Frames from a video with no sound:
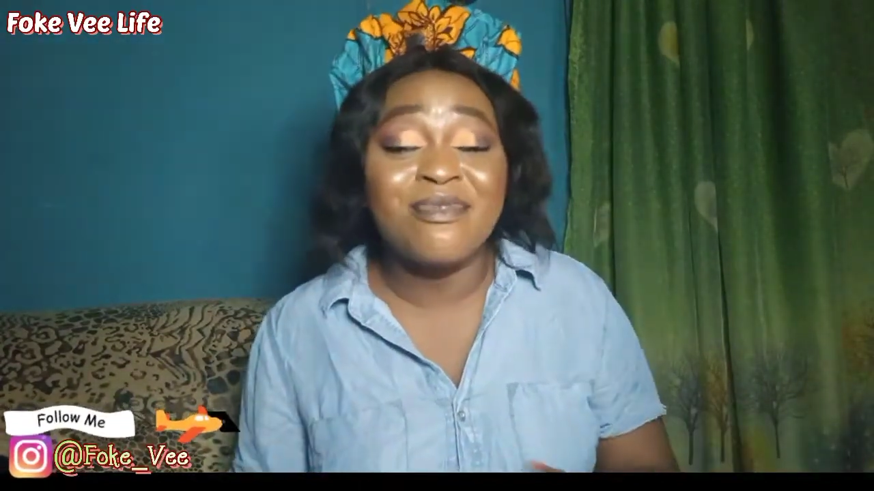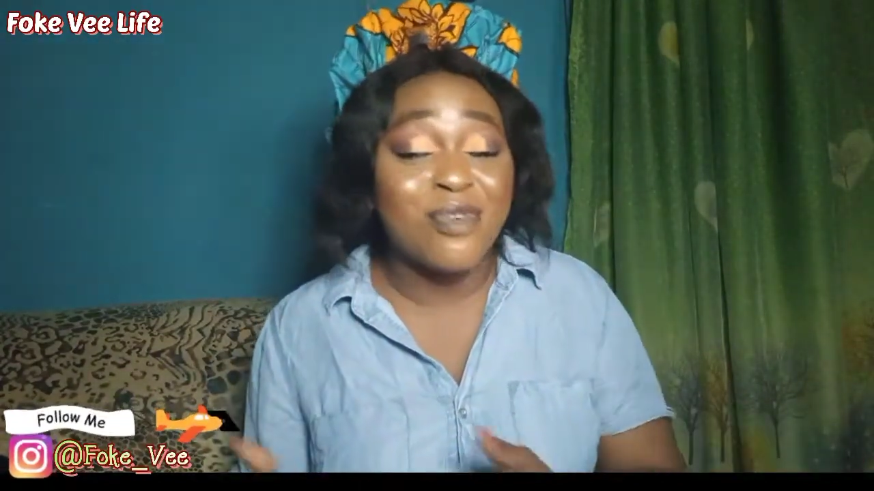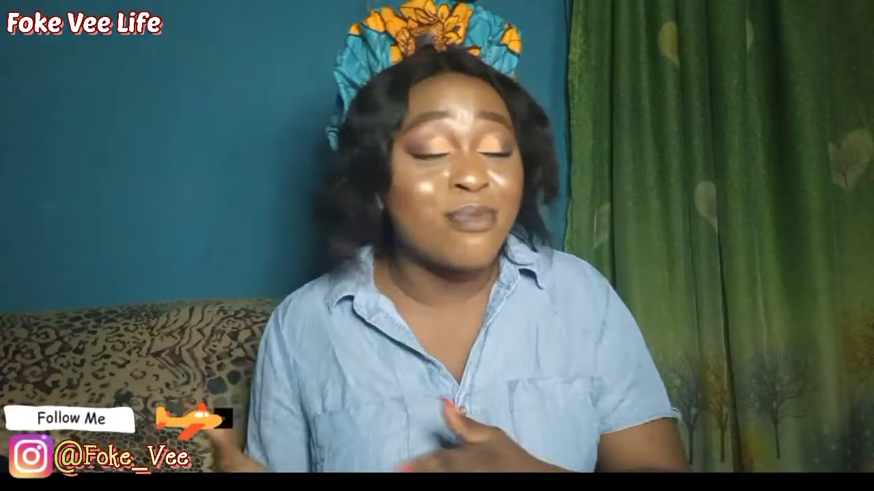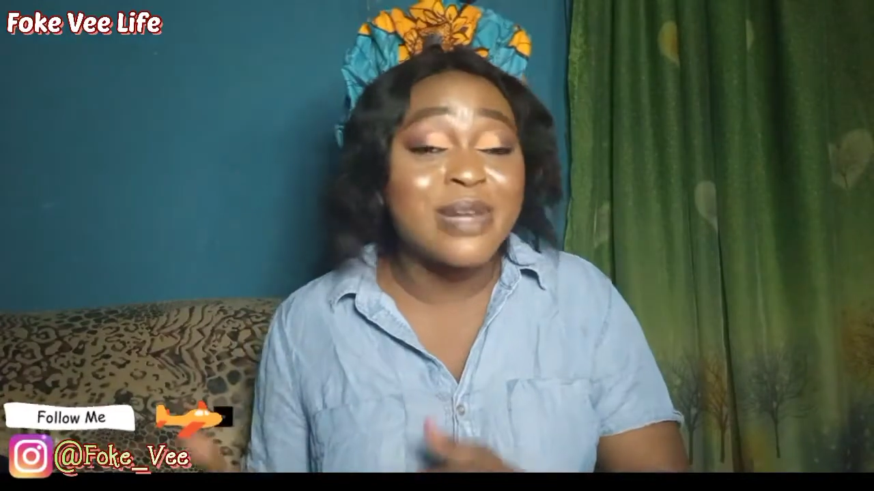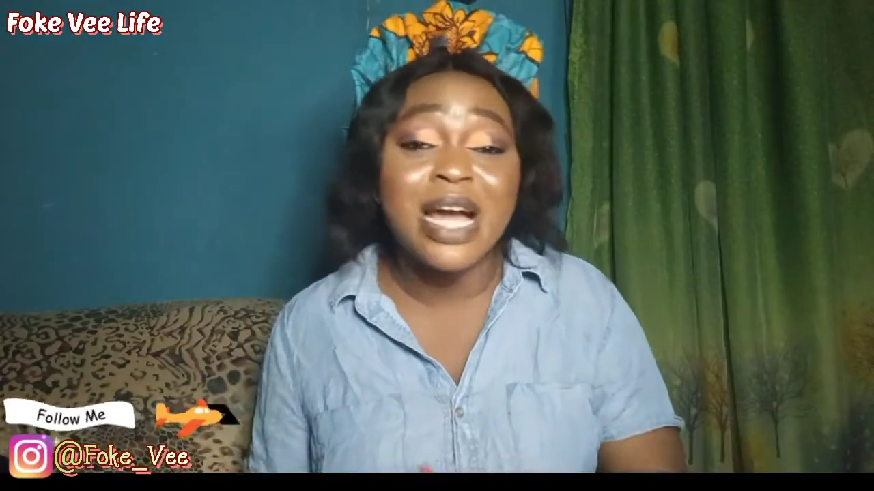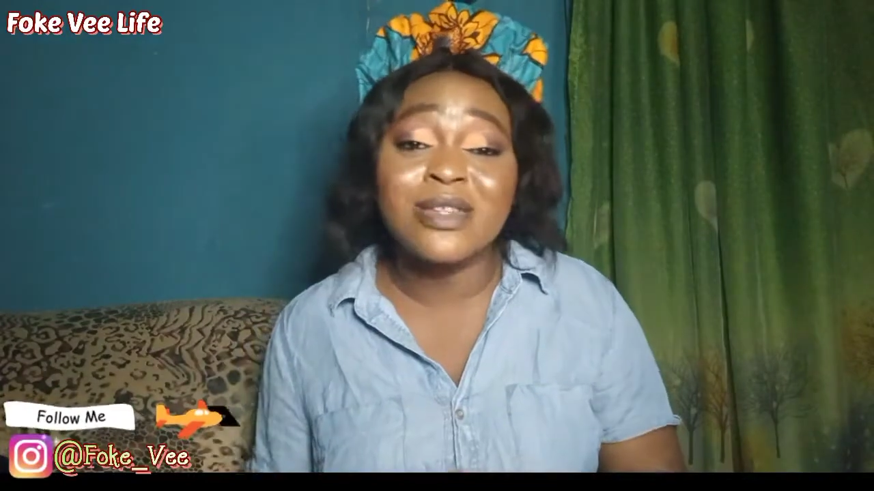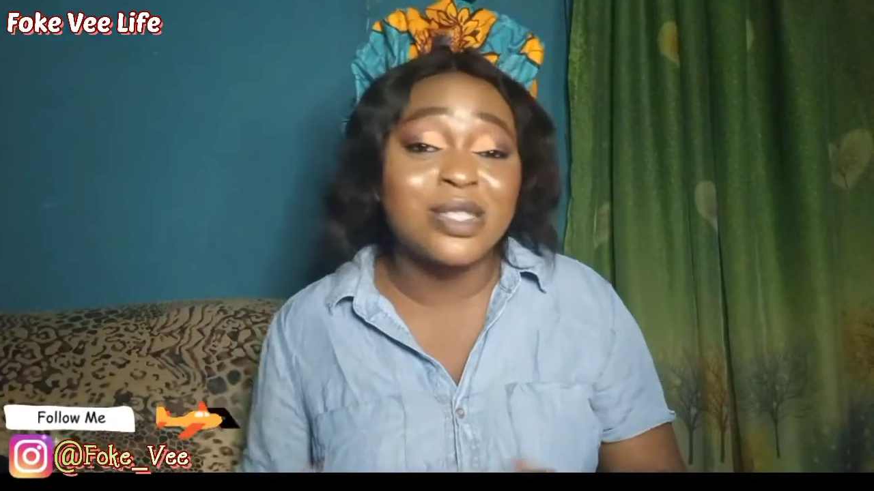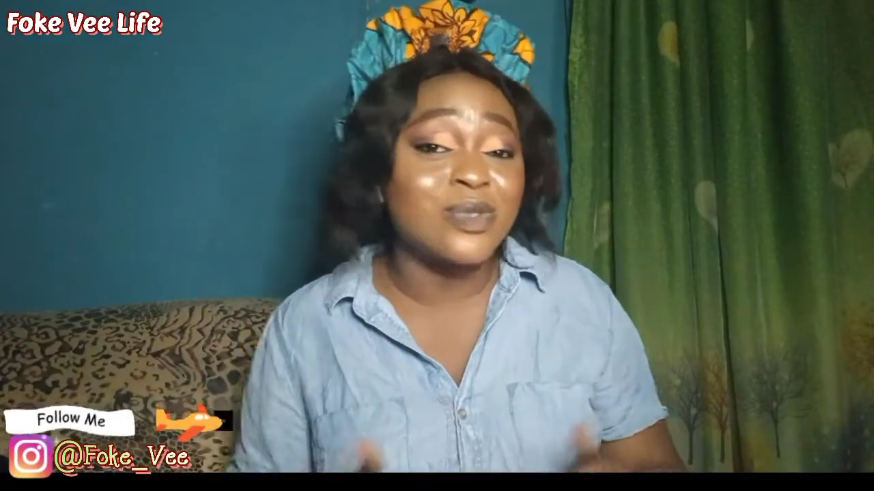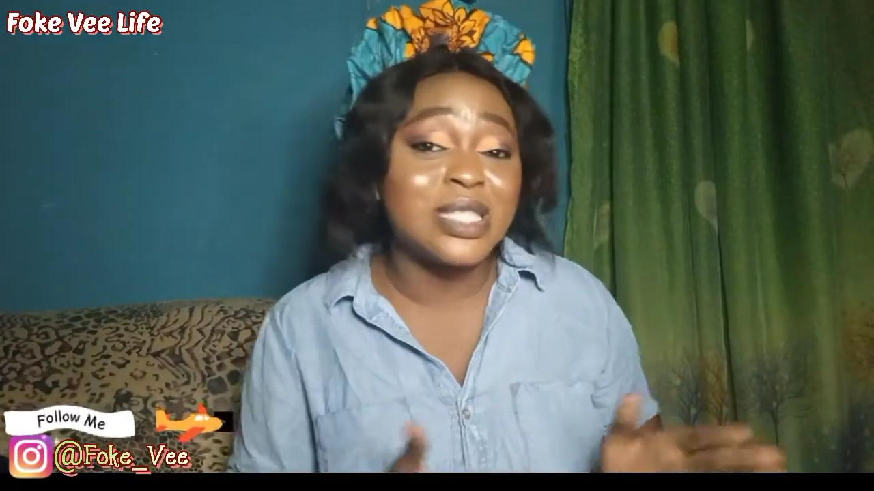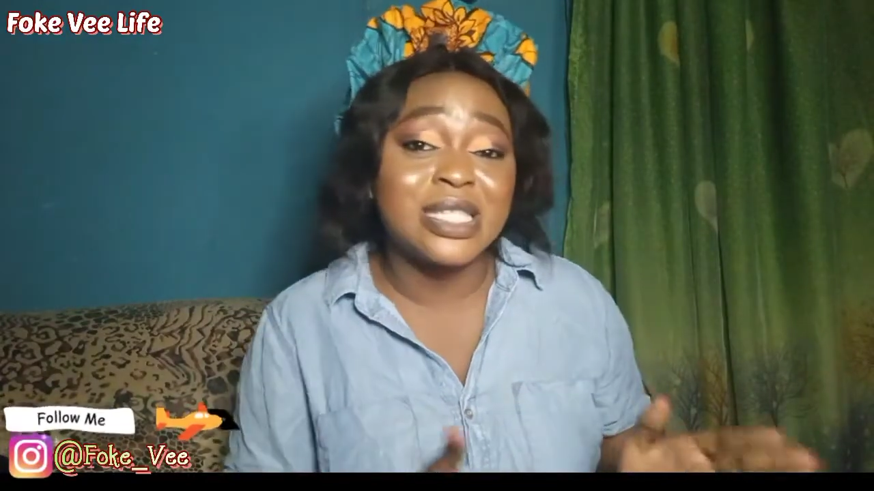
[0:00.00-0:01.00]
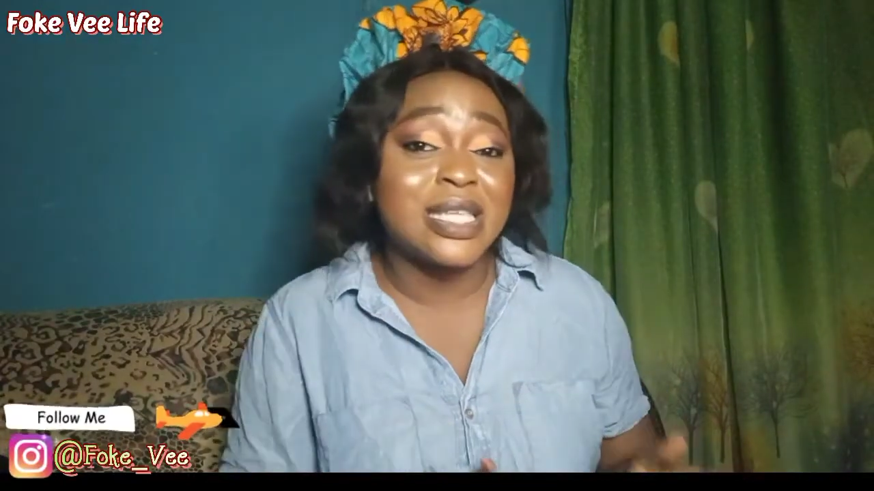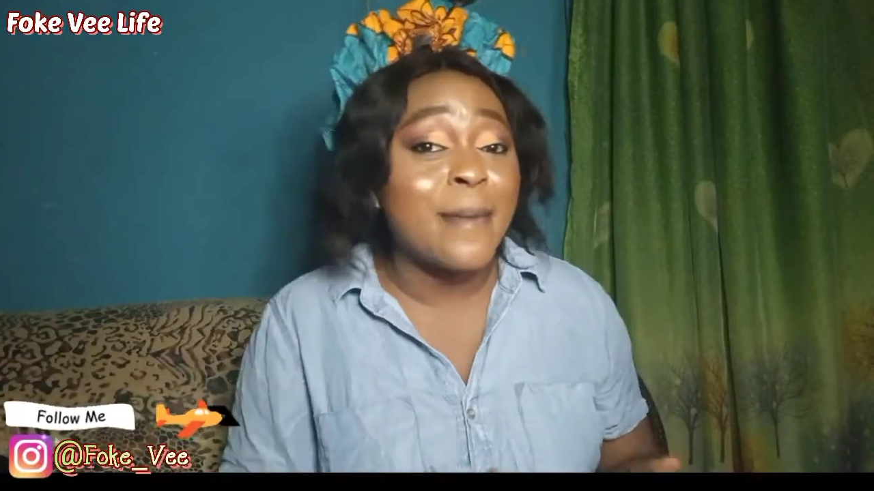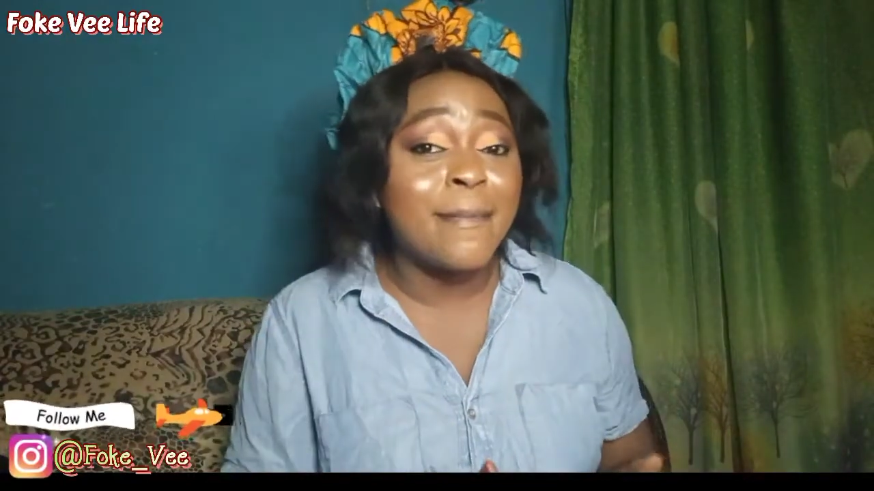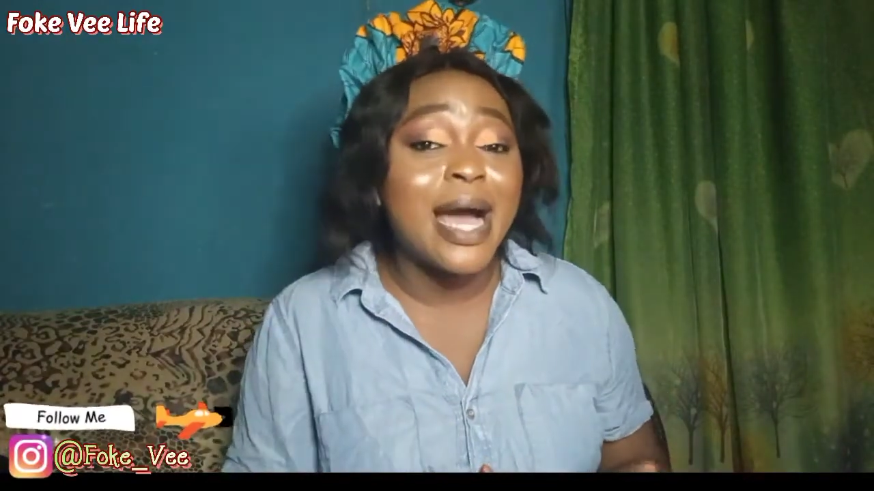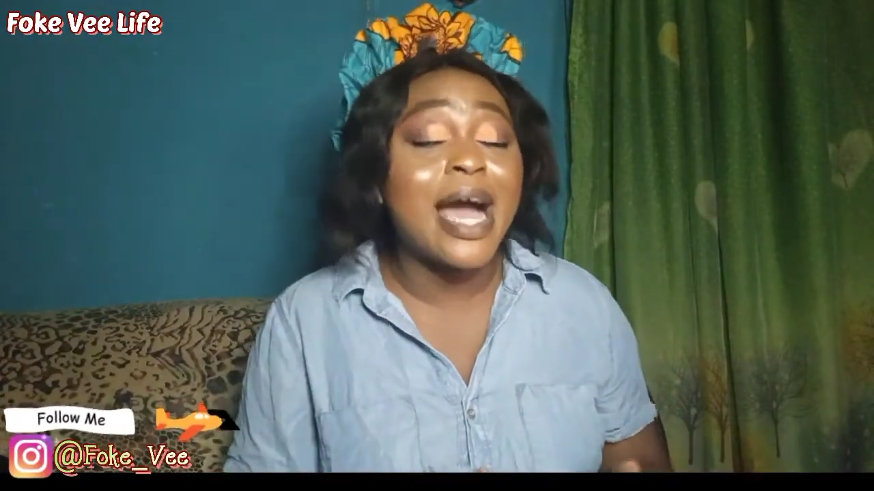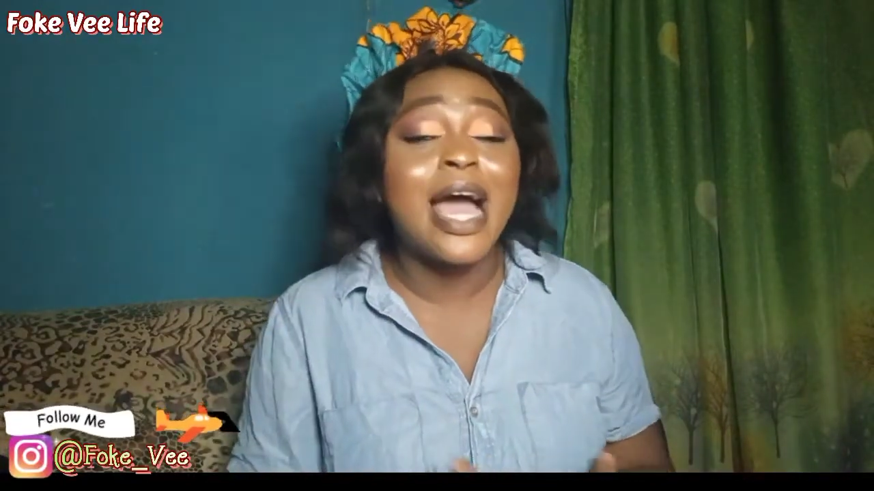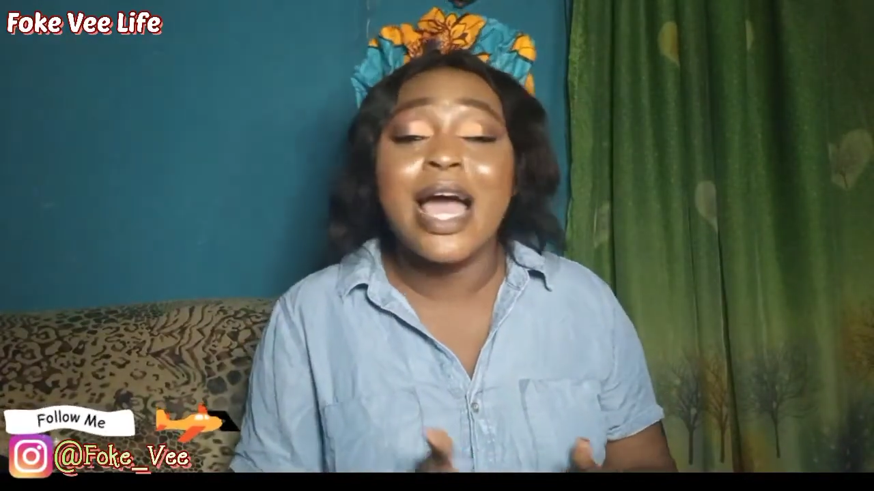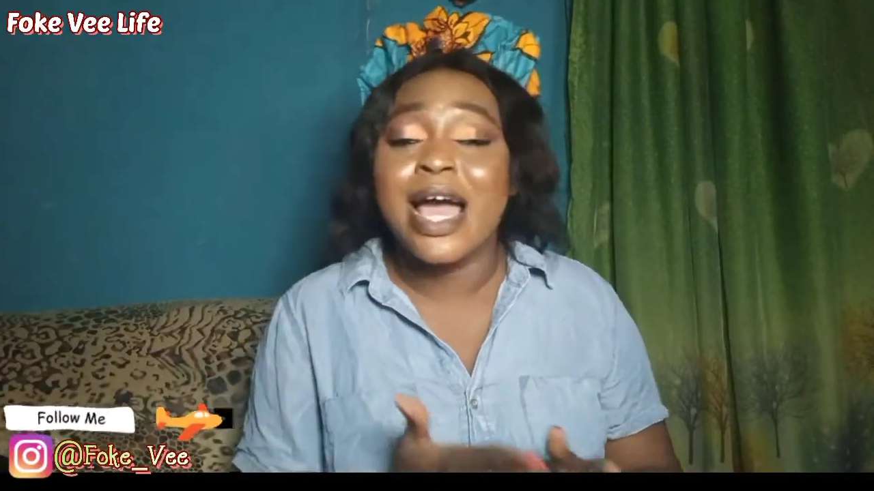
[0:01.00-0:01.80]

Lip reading: from now till December,